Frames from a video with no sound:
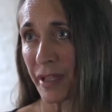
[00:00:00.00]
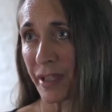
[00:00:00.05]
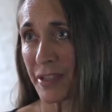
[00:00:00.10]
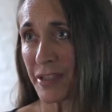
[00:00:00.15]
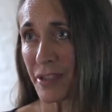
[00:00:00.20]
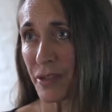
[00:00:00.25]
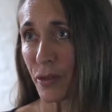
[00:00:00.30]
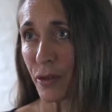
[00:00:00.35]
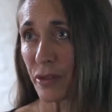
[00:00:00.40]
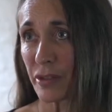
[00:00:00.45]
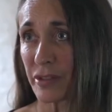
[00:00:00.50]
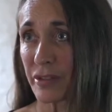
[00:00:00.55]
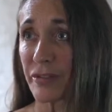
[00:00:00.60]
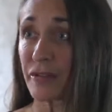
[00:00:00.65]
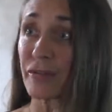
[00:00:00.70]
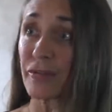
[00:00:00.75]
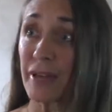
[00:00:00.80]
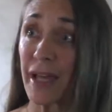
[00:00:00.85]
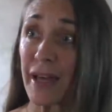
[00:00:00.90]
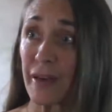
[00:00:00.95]
And I started to
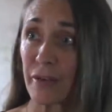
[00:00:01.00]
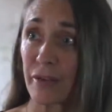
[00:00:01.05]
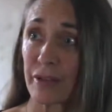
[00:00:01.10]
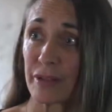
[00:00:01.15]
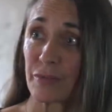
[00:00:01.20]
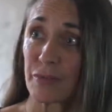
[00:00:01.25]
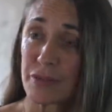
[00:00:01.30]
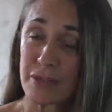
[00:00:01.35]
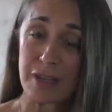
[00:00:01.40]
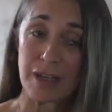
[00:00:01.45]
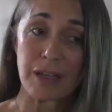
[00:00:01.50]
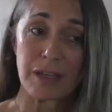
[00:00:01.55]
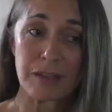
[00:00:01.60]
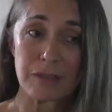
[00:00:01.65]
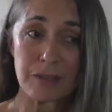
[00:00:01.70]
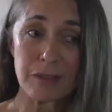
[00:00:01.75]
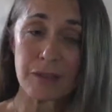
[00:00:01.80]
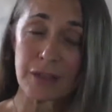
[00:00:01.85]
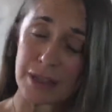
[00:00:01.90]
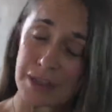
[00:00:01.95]
flatter him,
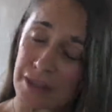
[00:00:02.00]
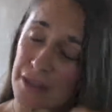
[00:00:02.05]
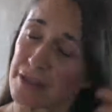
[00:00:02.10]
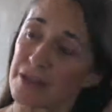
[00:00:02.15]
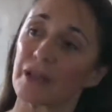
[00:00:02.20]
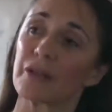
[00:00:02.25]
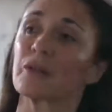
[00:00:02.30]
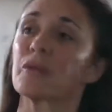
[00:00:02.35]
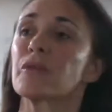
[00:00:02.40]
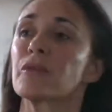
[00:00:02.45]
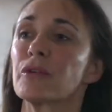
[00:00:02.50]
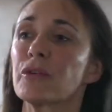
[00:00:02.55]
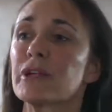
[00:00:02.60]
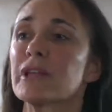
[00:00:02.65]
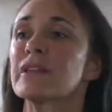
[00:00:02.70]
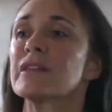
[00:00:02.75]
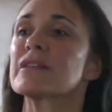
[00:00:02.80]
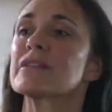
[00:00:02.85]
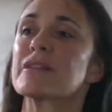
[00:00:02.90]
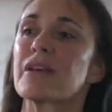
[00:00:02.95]
saying, look at these other,
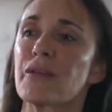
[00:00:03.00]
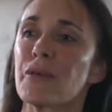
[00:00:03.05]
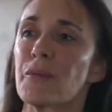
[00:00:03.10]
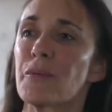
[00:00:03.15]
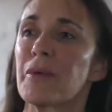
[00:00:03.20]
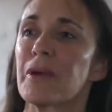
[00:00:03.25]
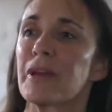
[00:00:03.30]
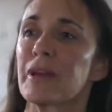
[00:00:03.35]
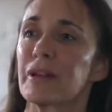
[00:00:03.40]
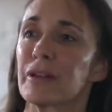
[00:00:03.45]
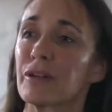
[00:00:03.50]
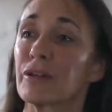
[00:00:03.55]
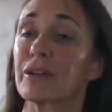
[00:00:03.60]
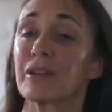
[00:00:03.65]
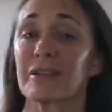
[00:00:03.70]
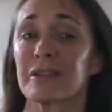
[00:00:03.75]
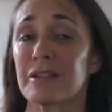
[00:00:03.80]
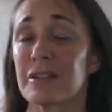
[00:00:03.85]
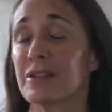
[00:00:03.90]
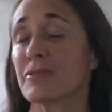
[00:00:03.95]
look at these other men, look
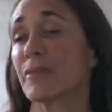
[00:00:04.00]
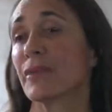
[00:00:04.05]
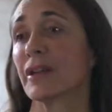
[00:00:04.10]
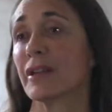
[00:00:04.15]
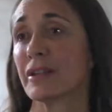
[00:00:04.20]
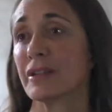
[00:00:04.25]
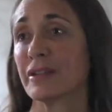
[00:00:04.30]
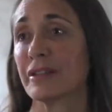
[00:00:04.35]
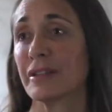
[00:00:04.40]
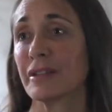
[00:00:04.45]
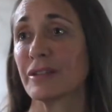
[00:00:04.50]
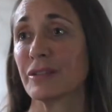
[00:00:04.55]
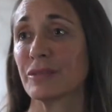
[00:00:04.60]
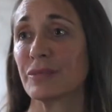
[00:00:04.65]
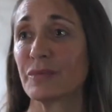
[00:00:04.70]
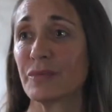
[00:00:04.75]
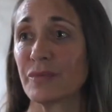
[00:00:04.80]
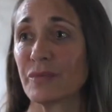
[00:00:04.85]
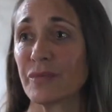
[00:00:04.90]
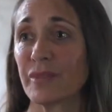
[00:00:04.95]
at these men, you know.